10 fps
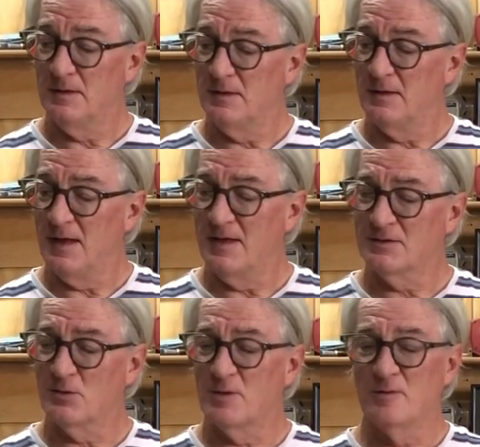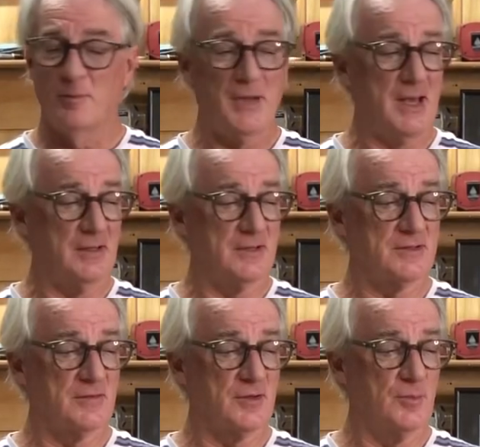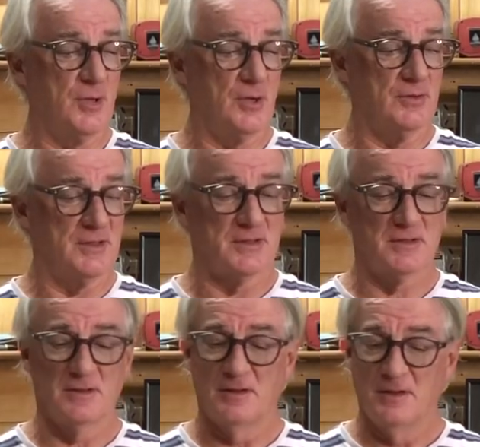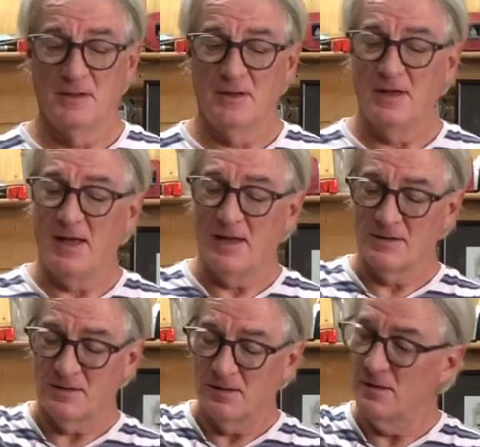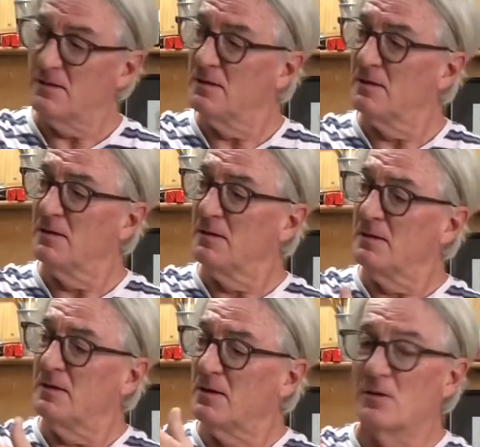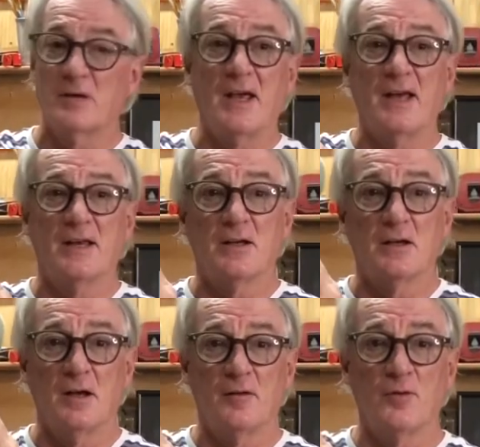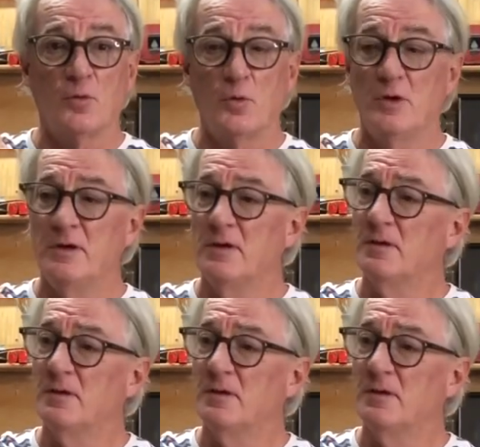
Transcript: has sort of a balance of components. It has the organic of the wood,